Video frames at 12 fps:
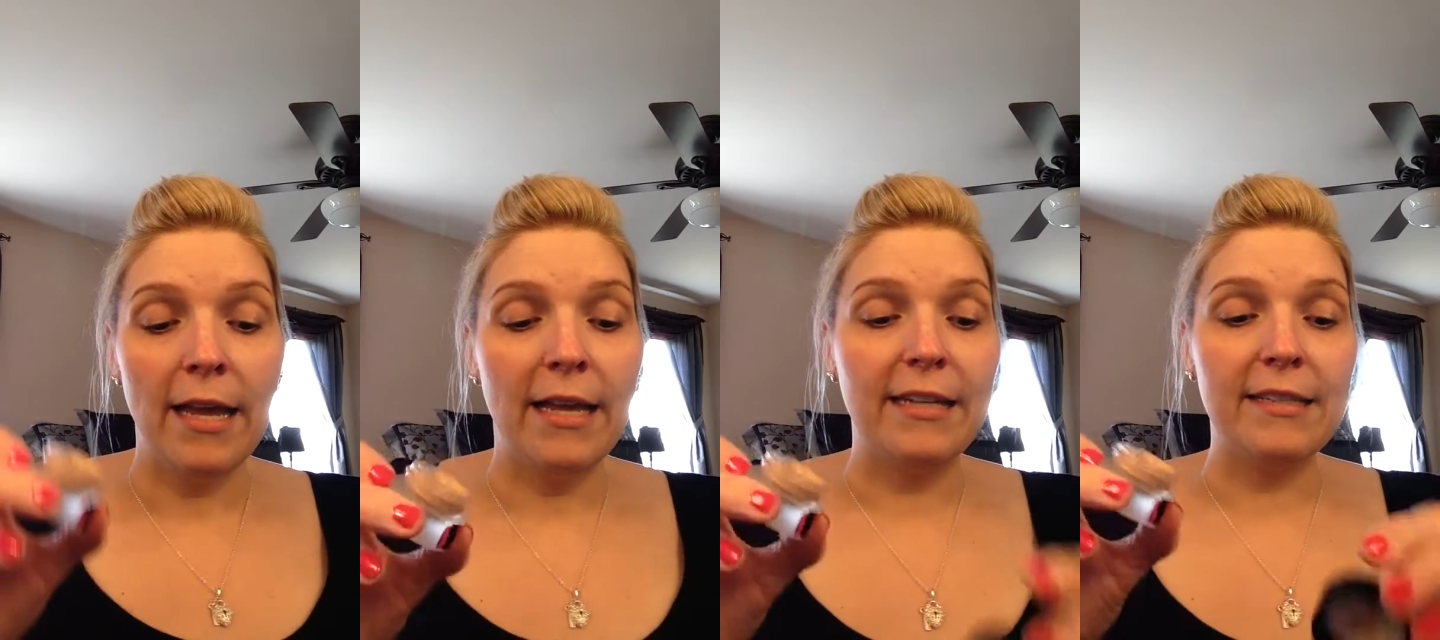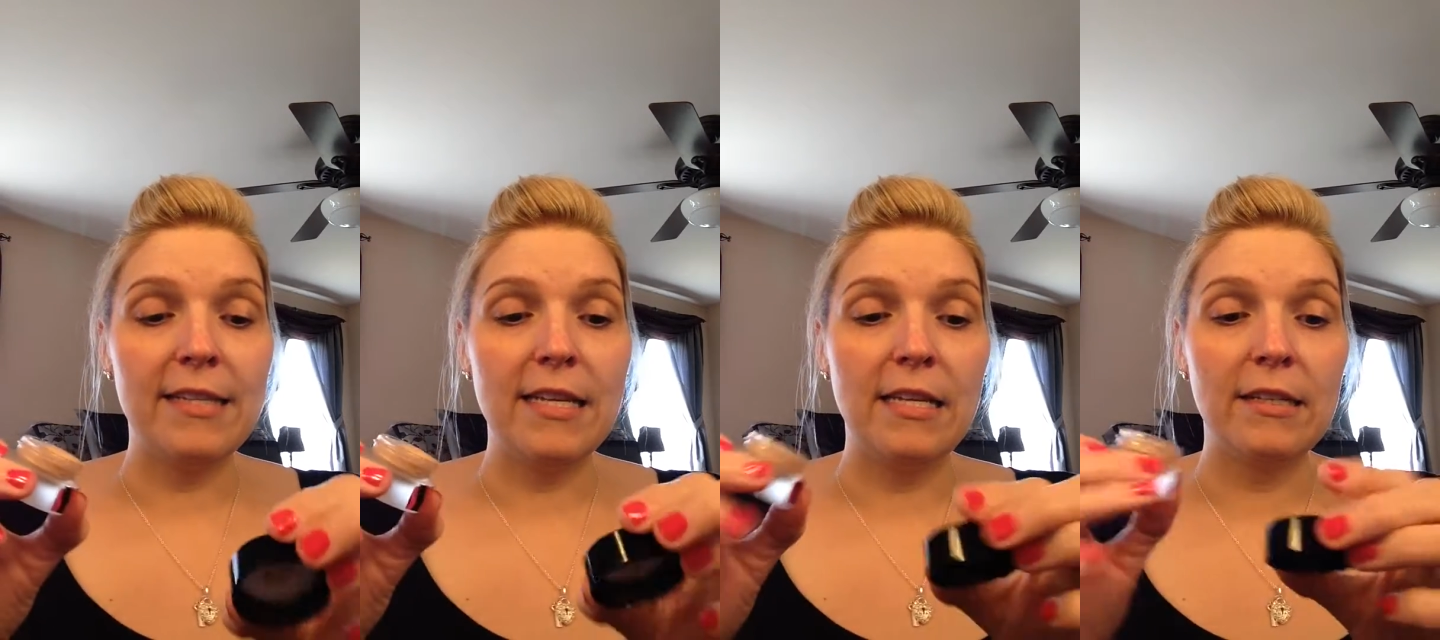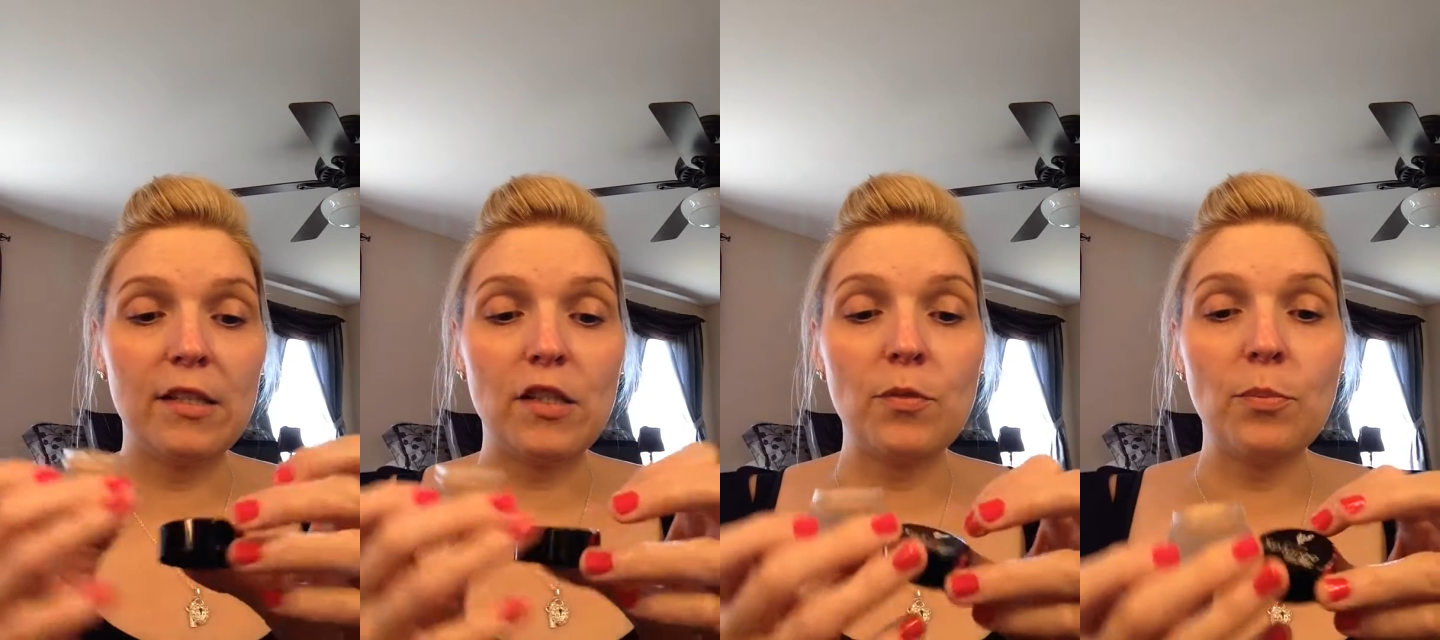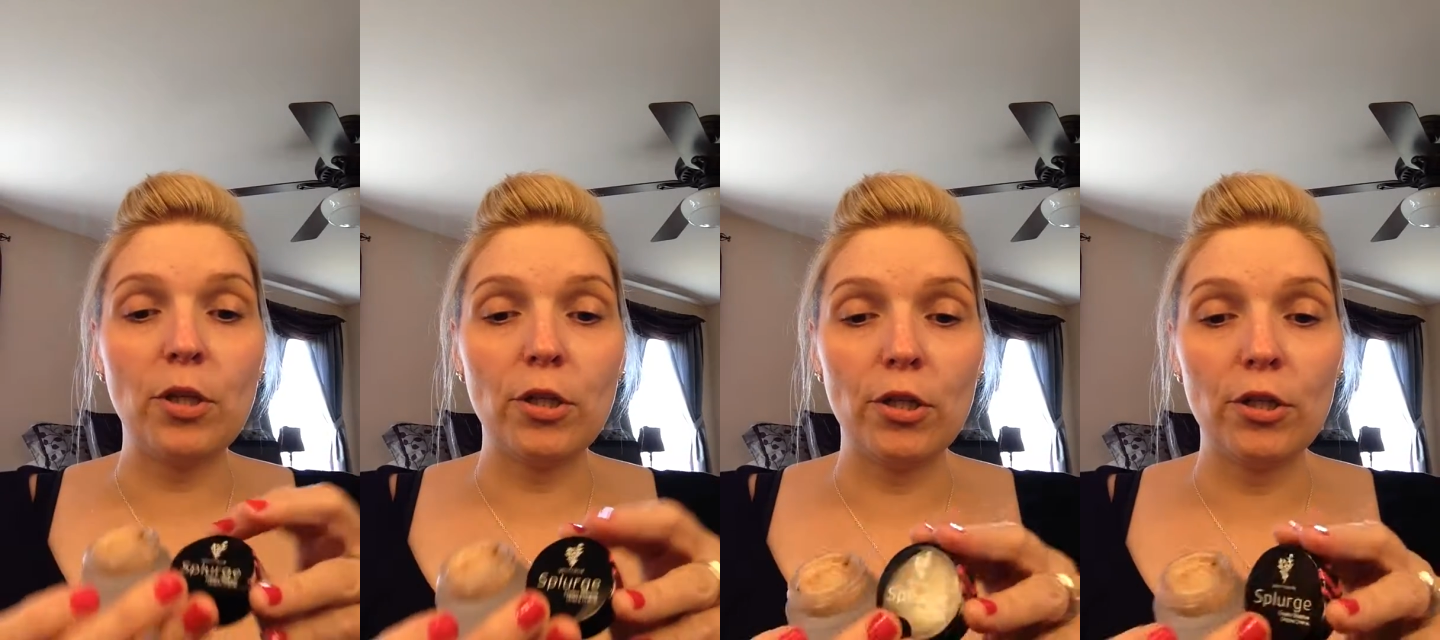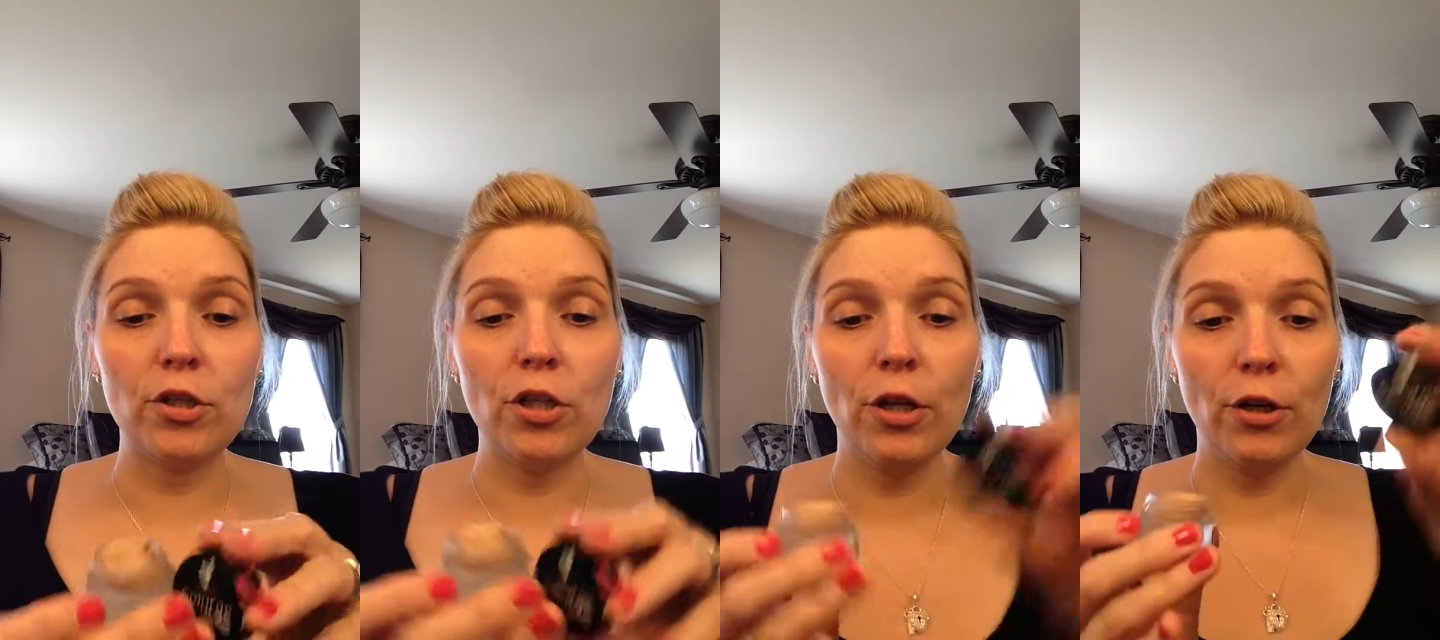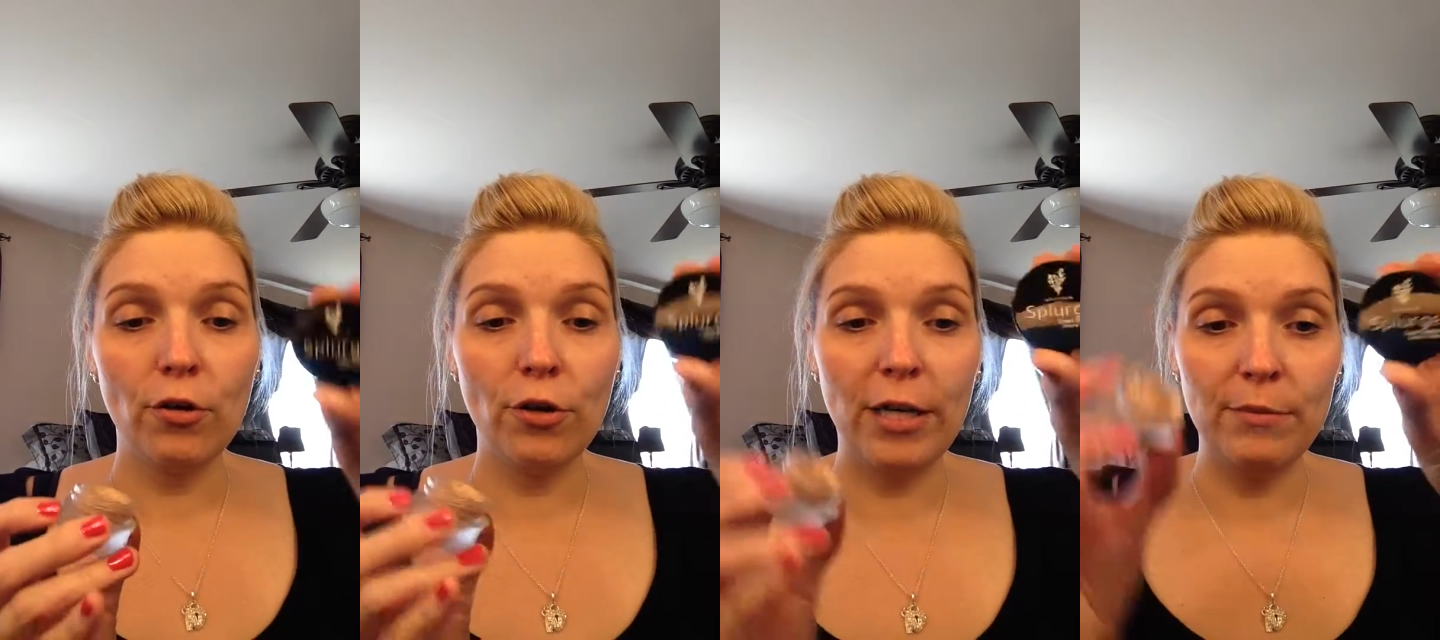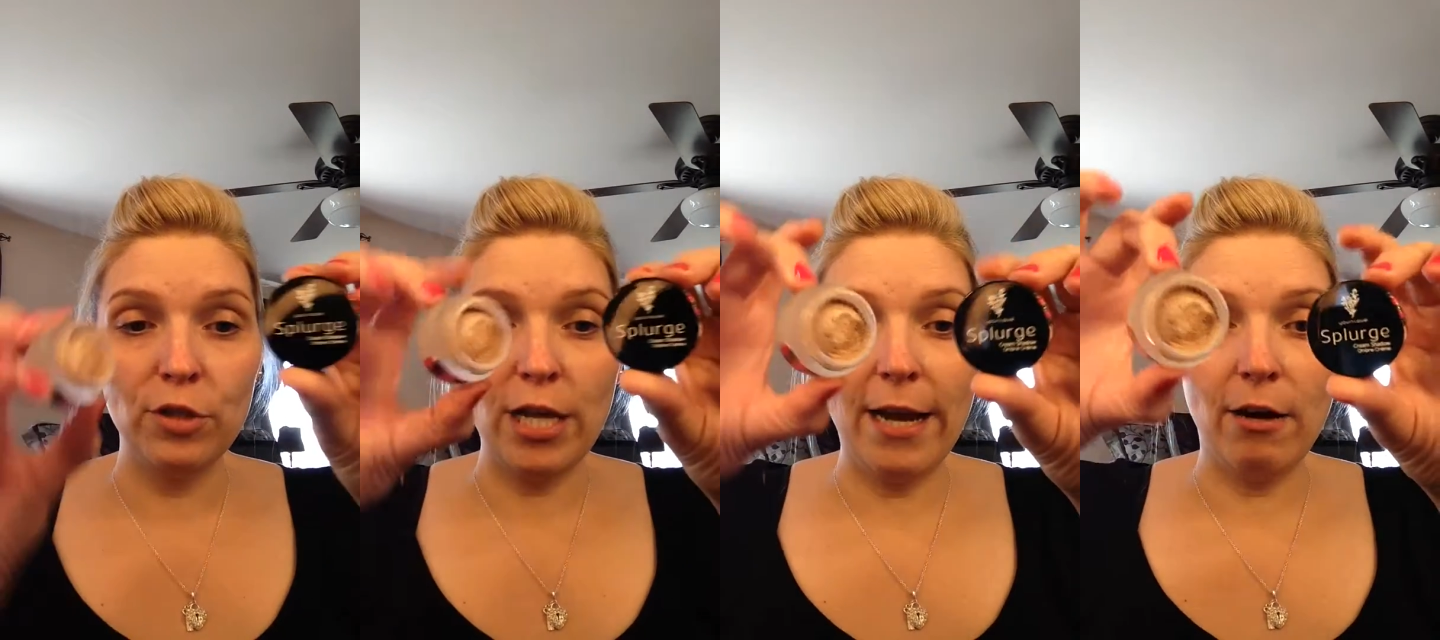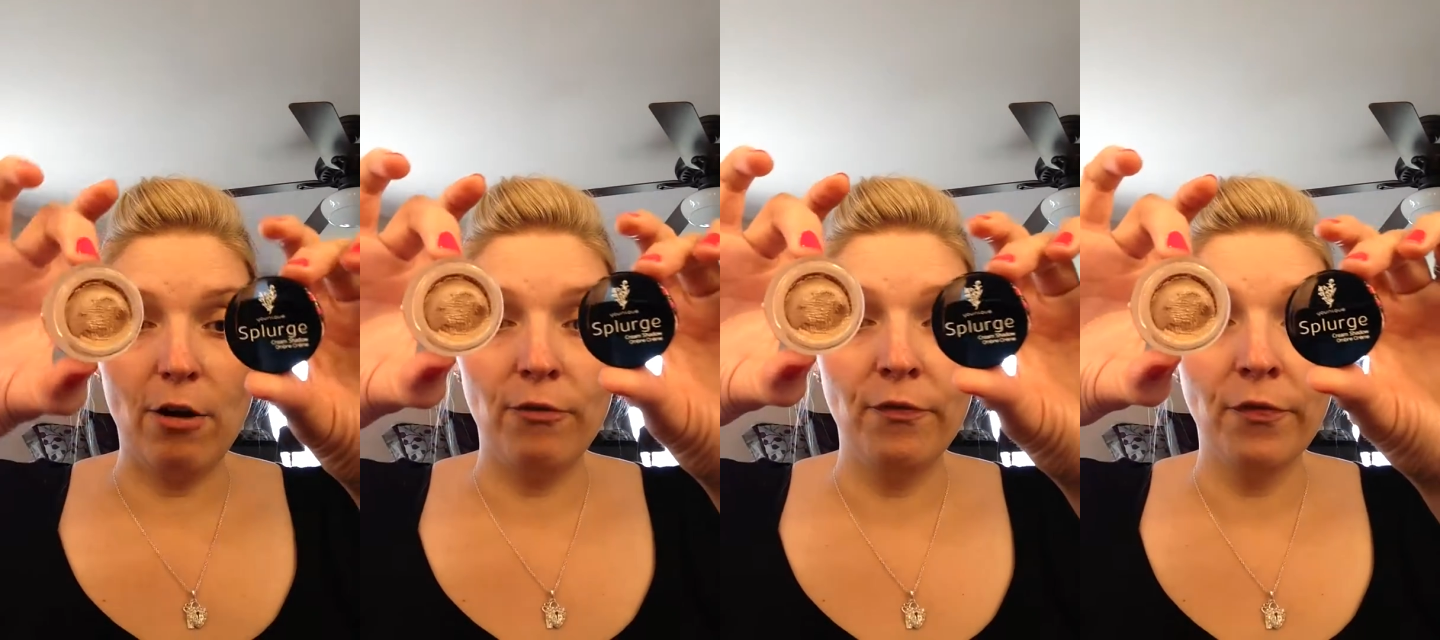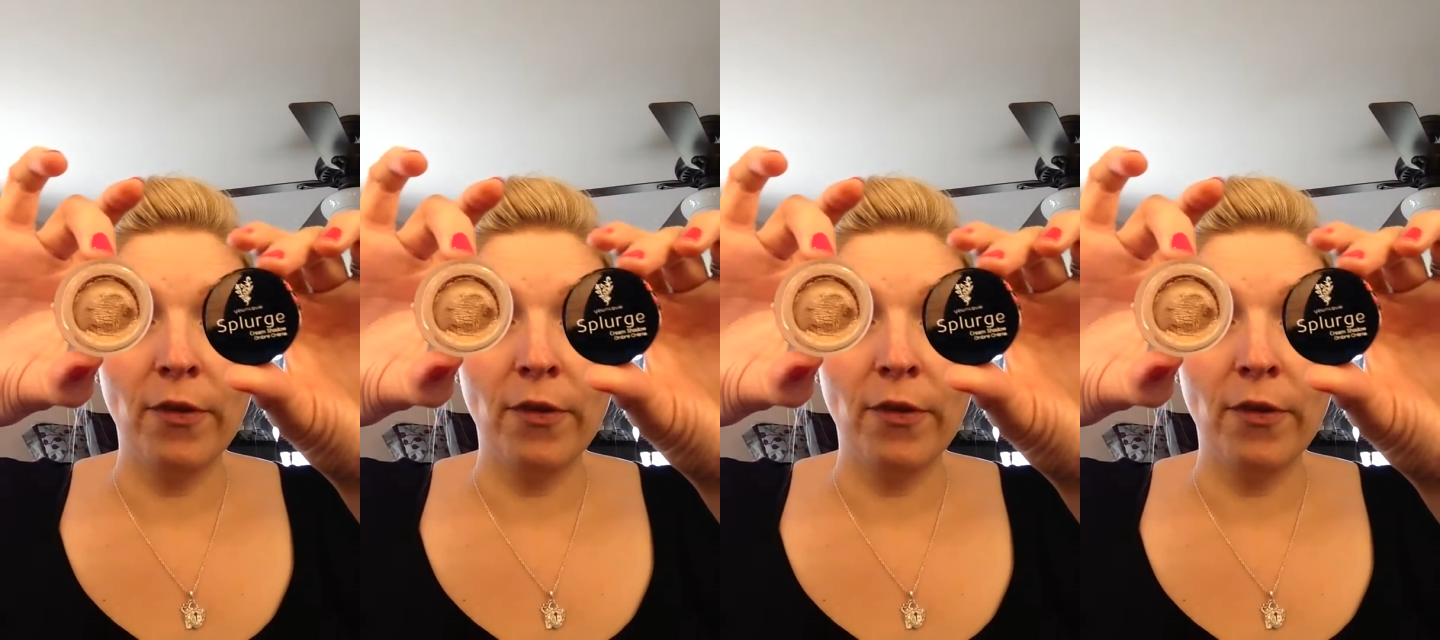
It is the Splurge Cream Shadow.